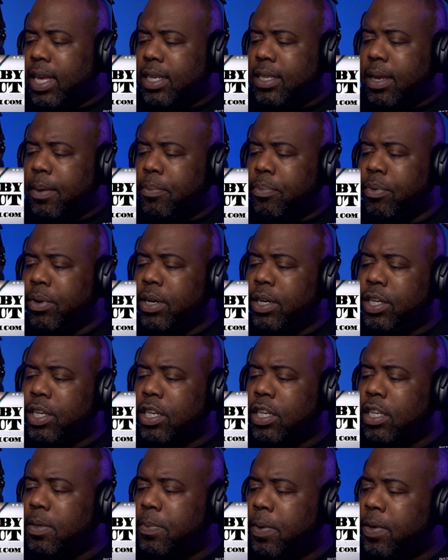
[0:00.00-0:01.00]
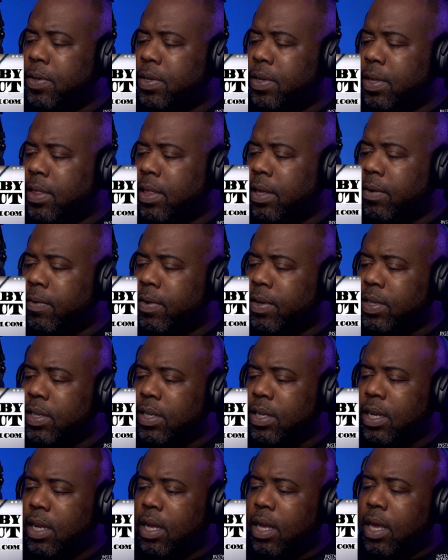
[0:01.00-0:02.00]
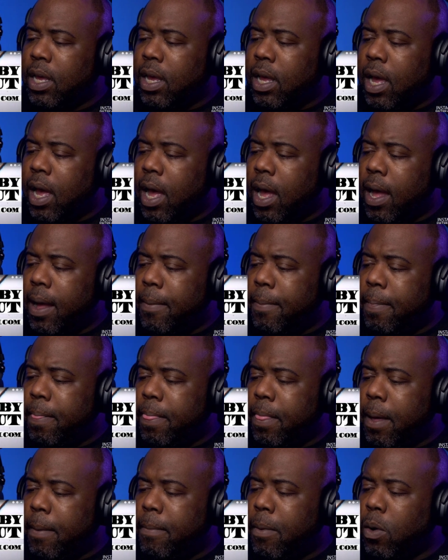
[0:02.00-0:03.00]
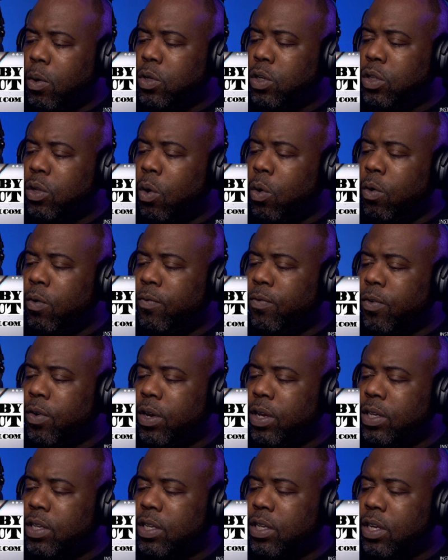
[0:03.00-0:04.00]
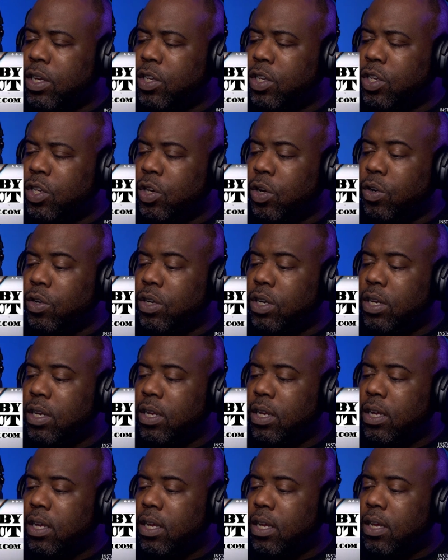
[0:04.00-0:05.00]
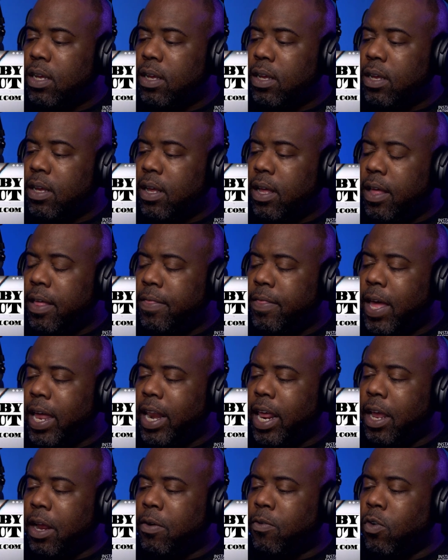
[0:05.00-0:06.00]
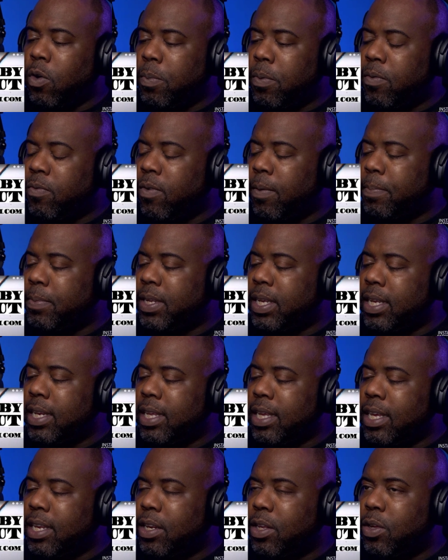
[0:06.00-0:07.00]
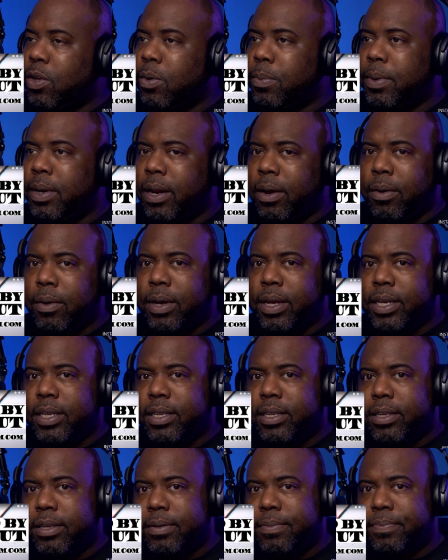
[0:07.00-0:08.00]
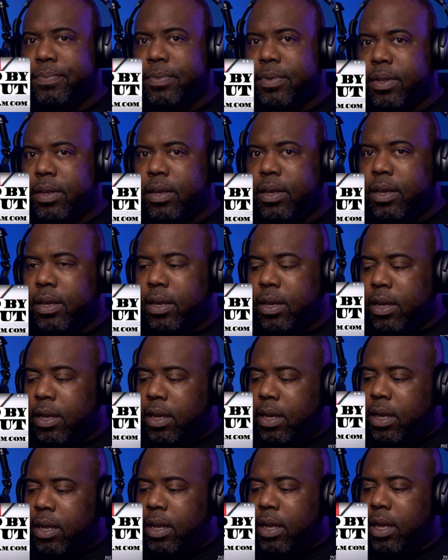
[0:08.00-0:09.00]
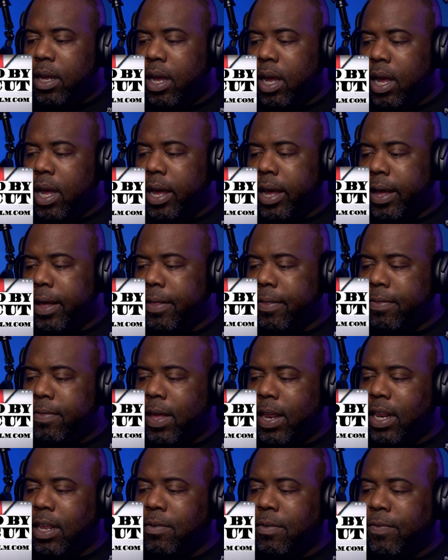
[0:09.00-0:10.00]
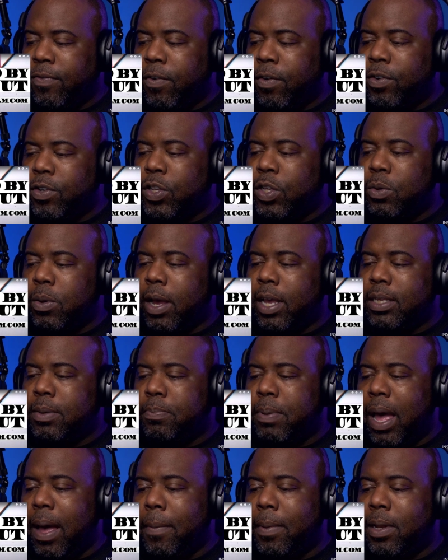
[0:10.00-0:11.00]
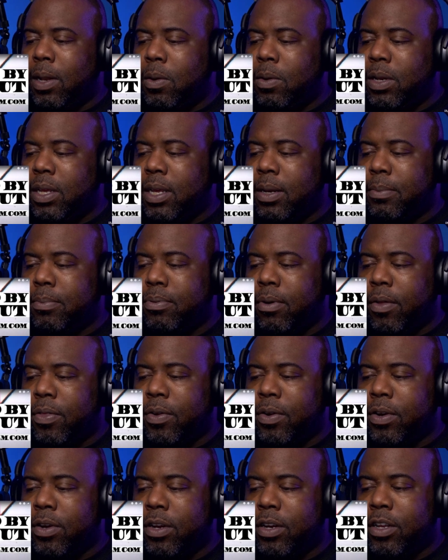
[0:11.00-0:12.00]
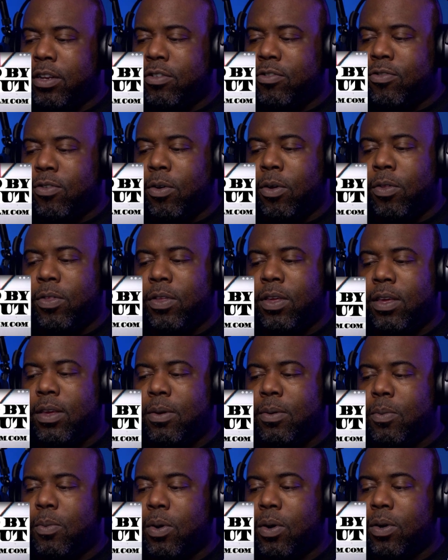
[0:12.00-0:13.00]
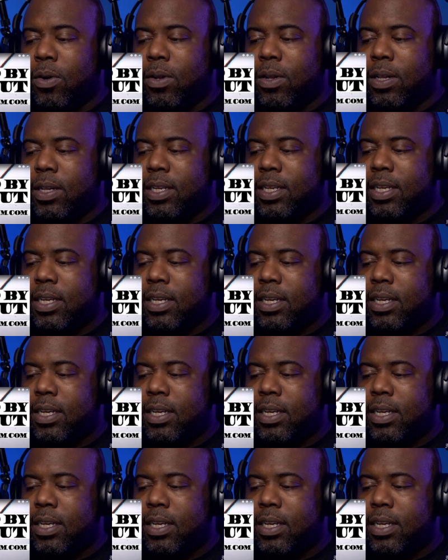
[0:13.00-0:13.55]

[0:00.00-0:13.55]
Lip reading: British conspiracy theorist, most known for his assert that a group of reptilian humanoids that he refers to as Babylonian Brotherhood control the world